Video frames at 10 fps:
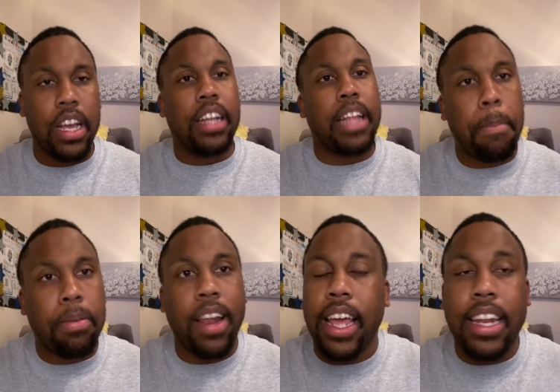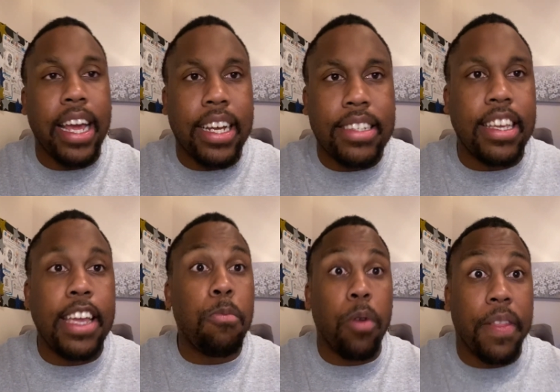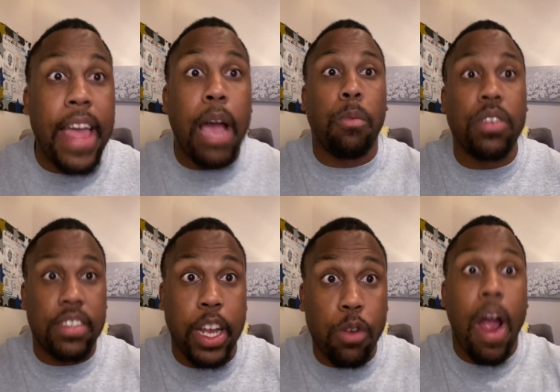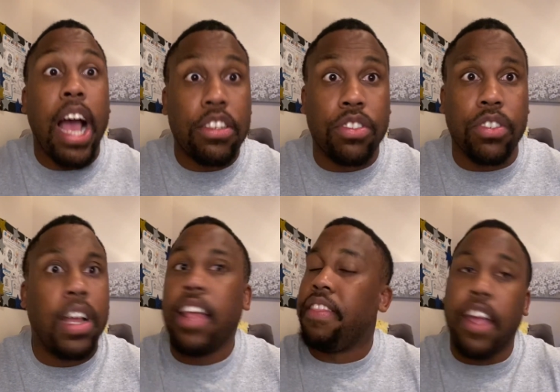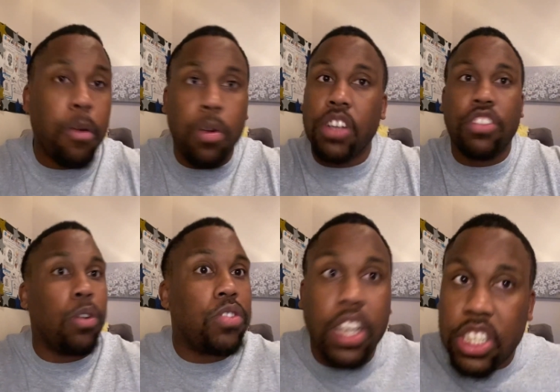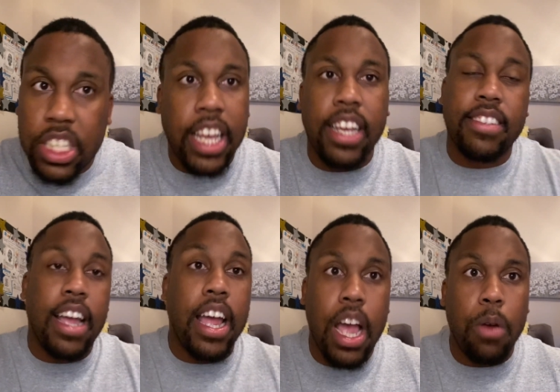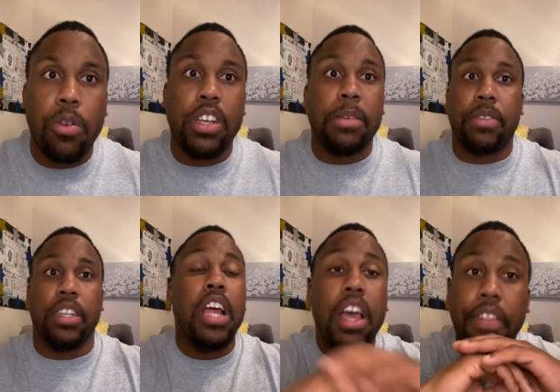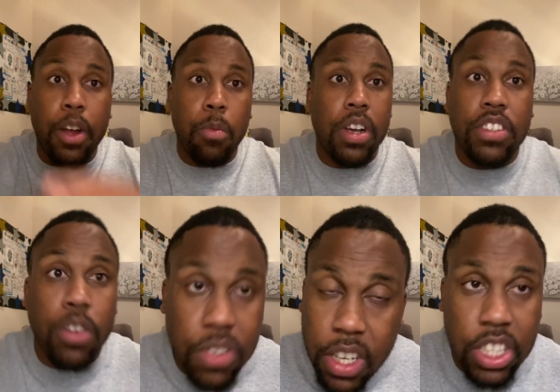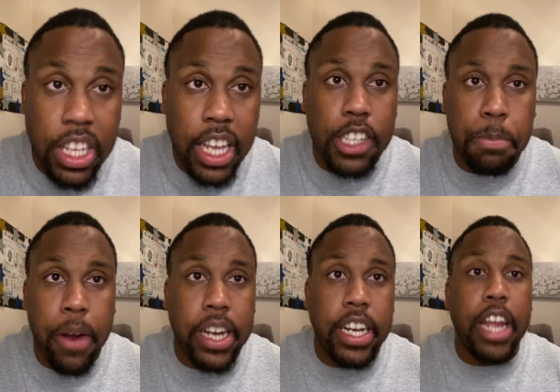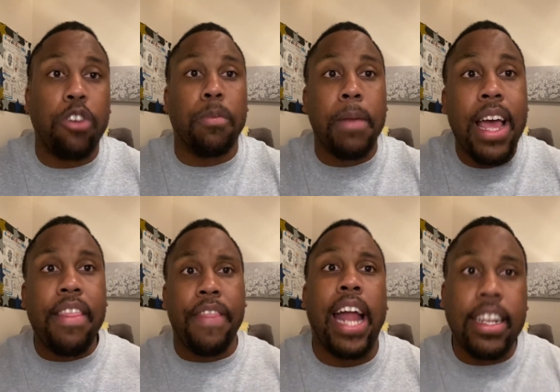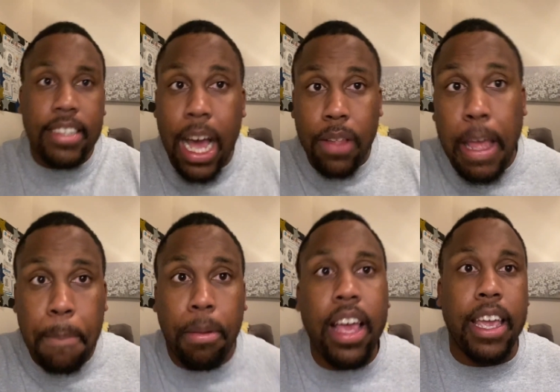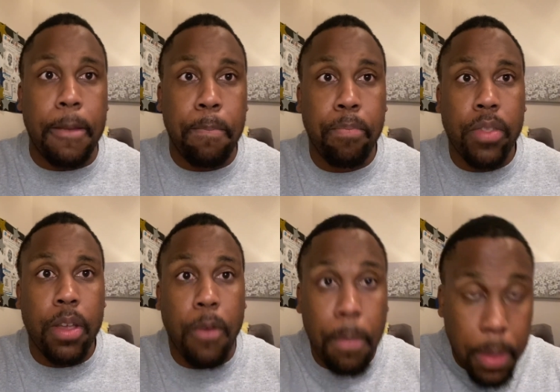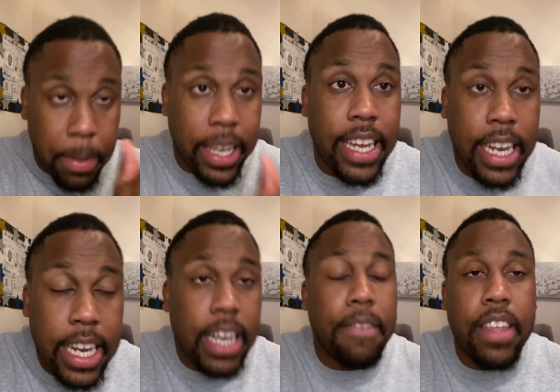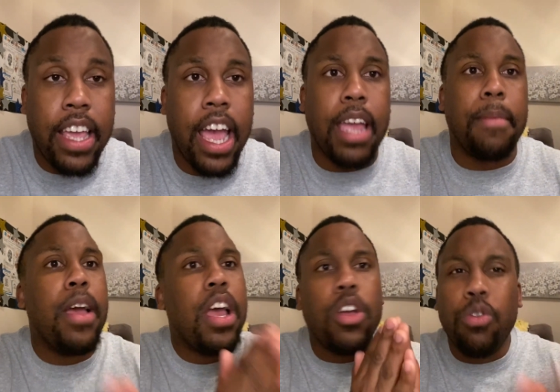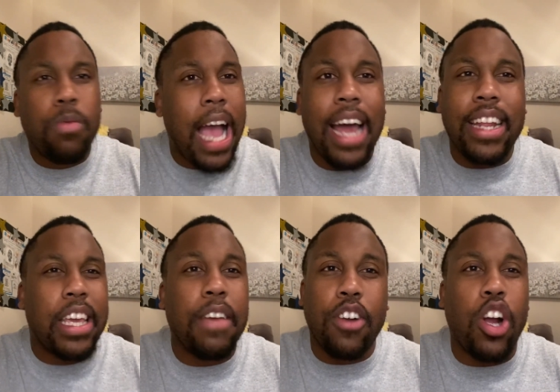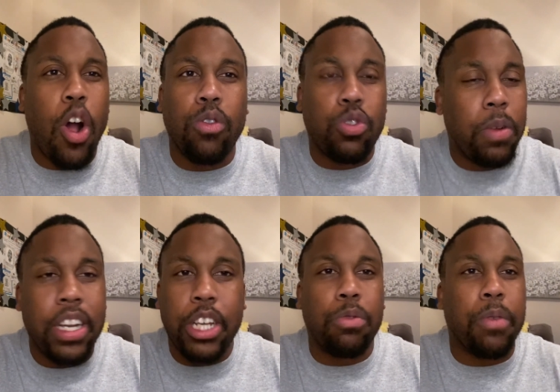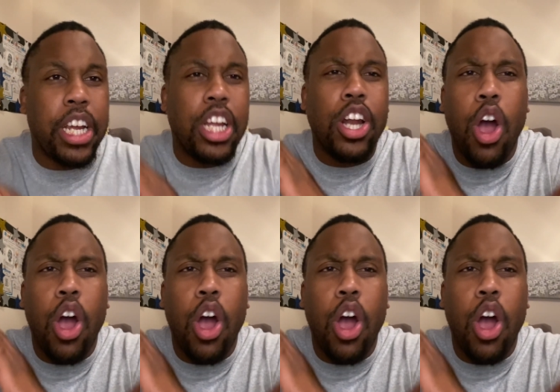They played like a team where that was their roster. There was no such thing as Zion Williamson. There was no such thing as Brandon Ingram. That is how they played from the beginning of the game. You got to give a coach, Willie Green,